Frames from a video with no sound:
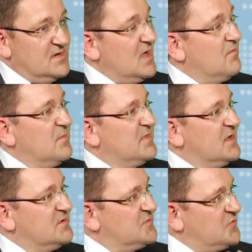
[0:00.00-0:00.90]
government
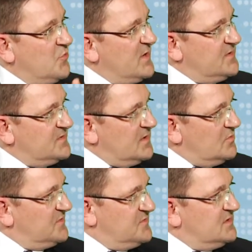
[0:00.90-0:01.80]
there destroyed the
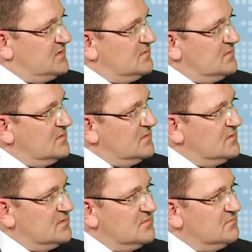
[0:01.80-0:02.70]
old city
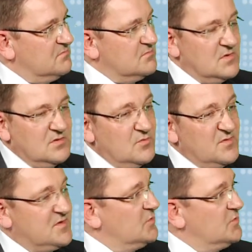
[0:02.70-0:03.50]
almost